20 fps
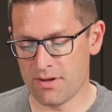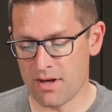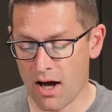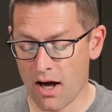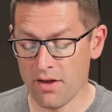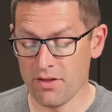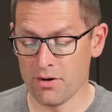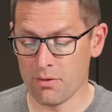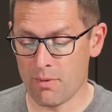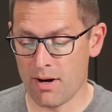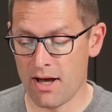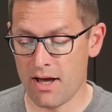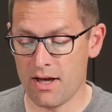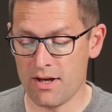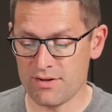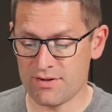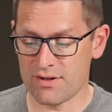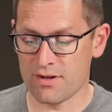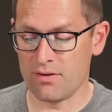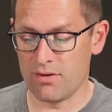The other way
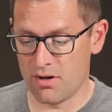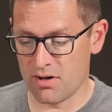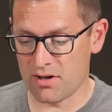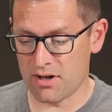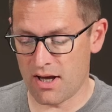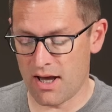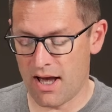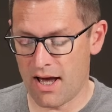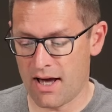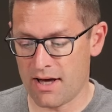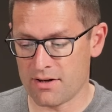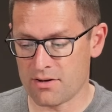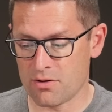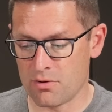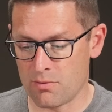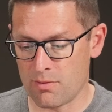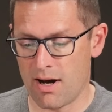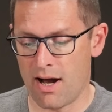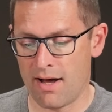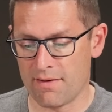is to look
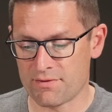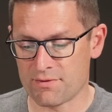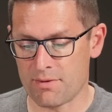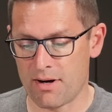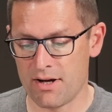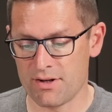at graphs,